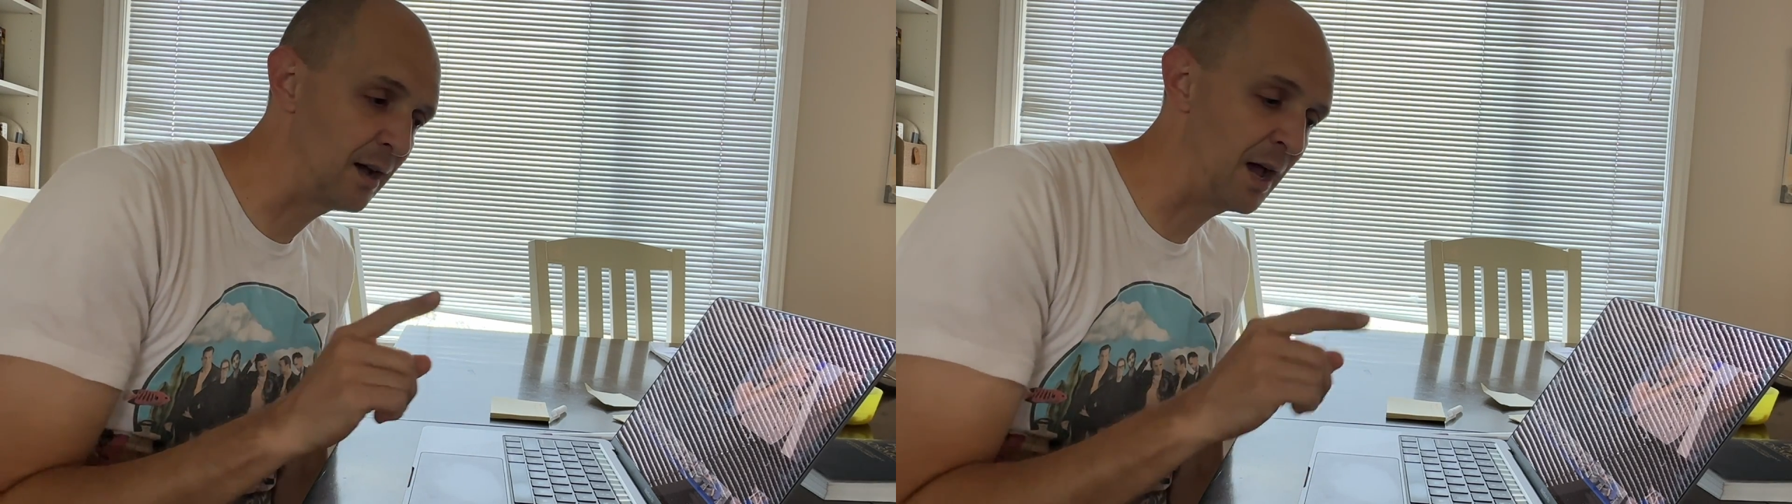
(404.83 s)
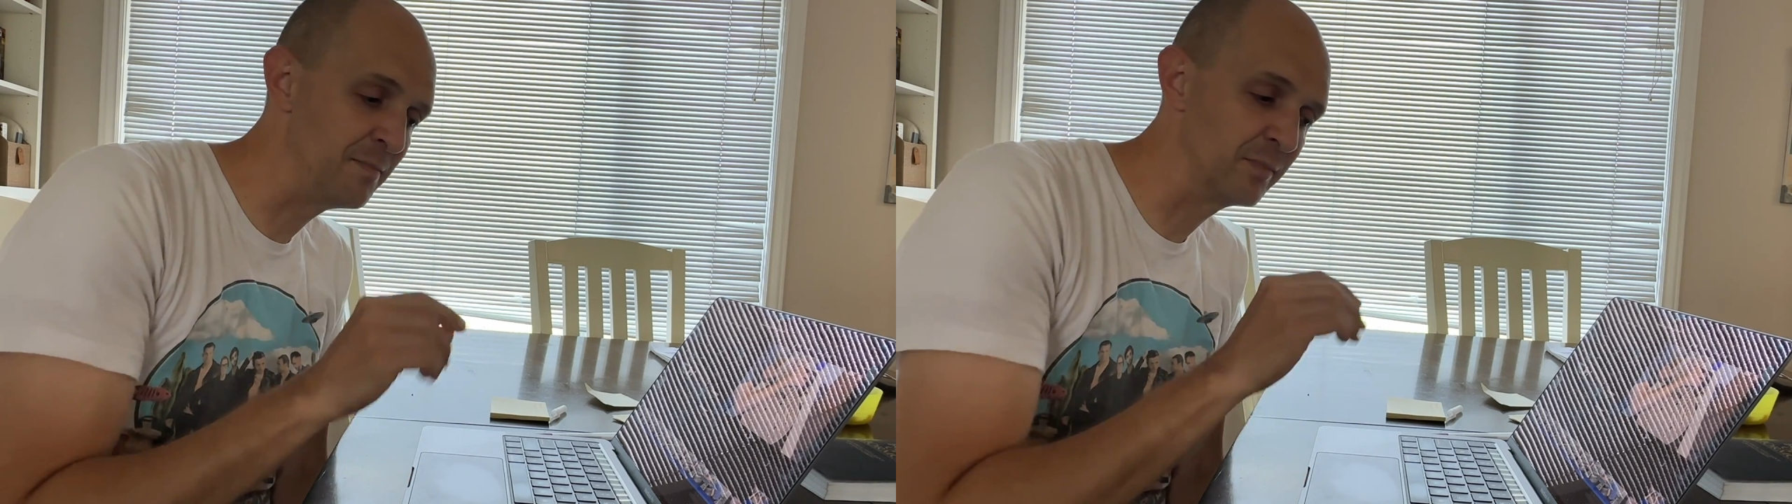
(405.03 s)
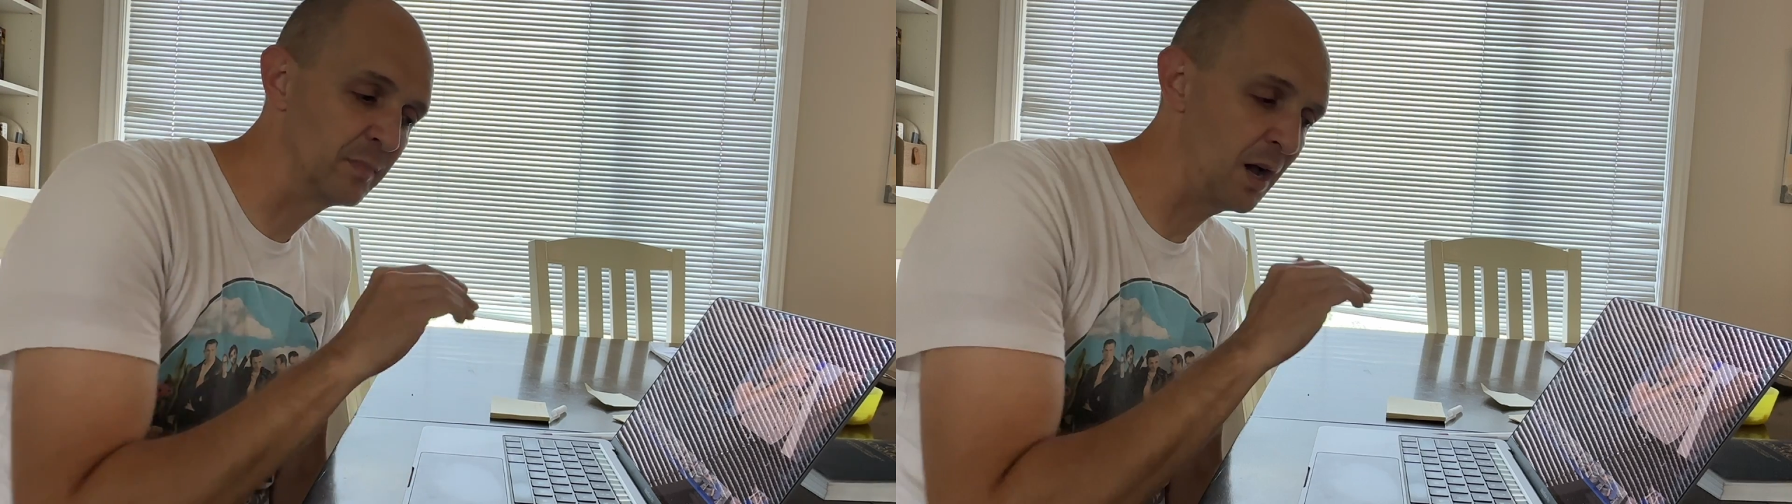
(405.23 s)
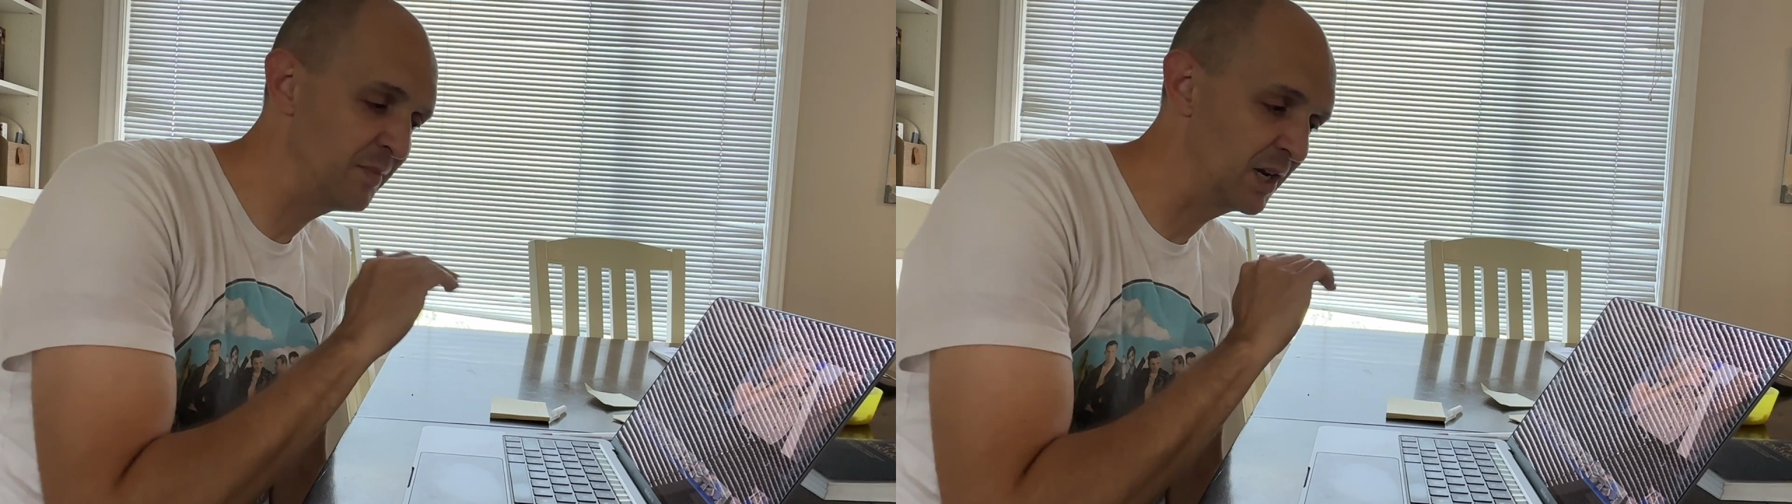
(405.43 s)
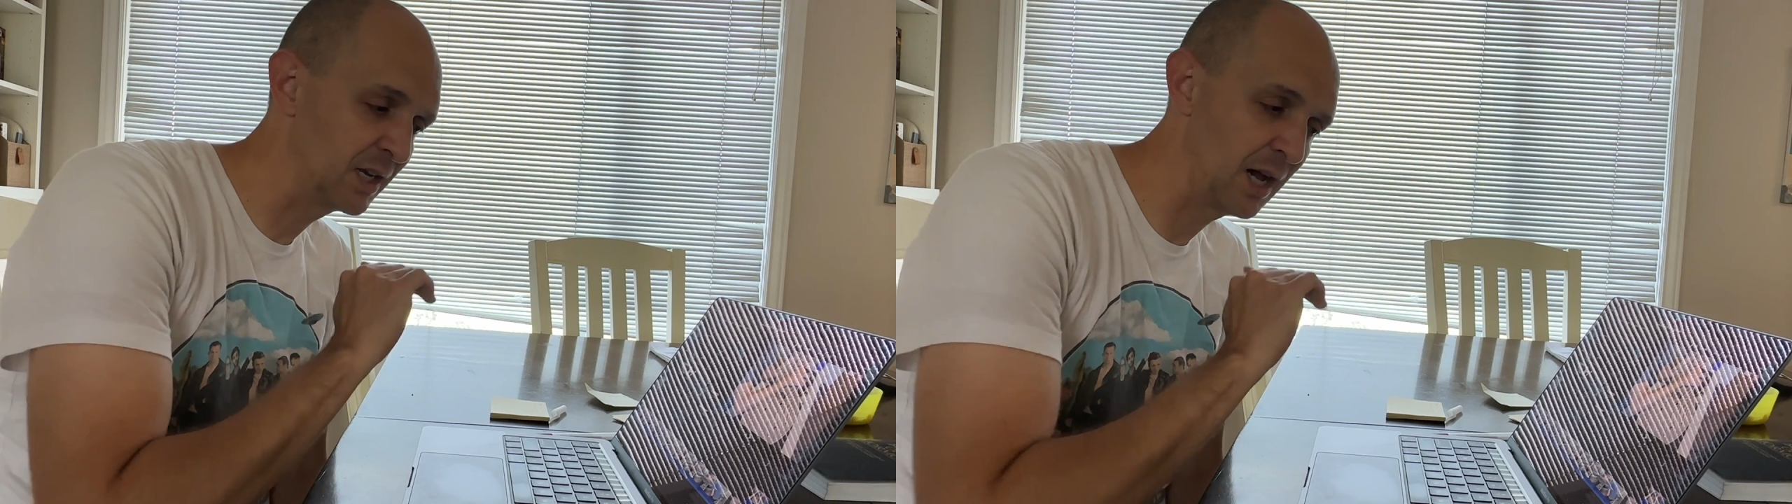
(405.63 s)
I'm
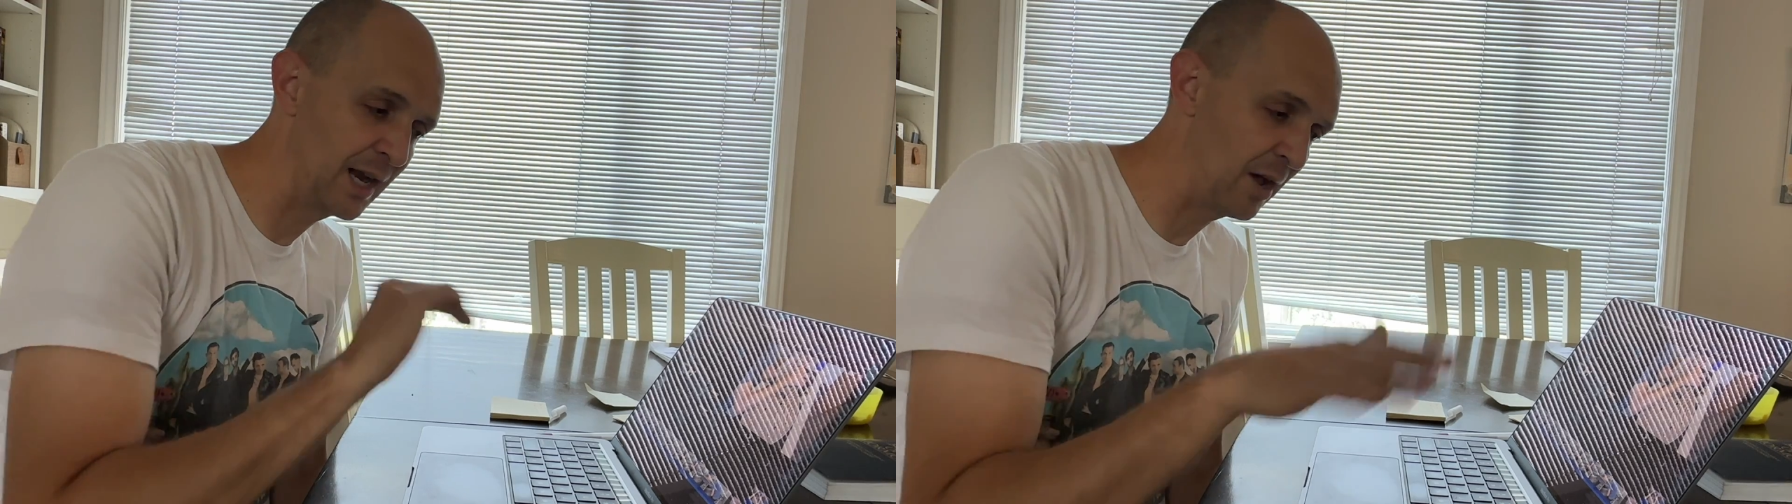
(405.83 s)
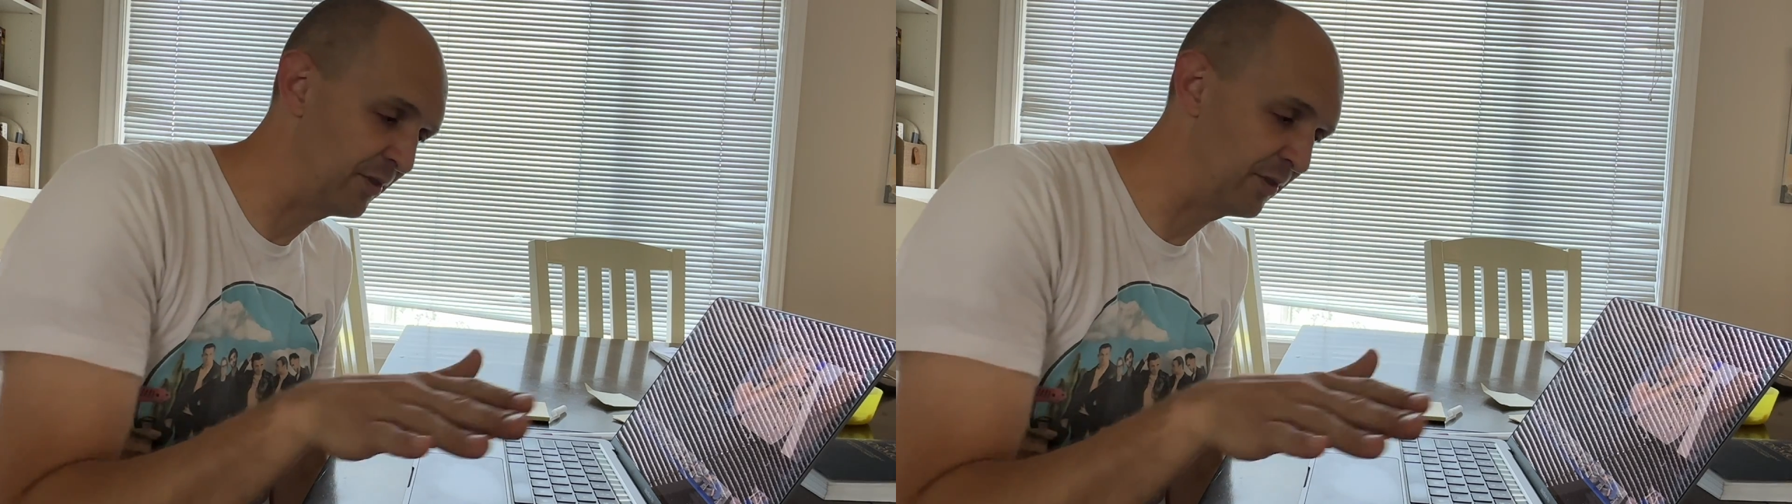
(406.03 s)
gonna cut out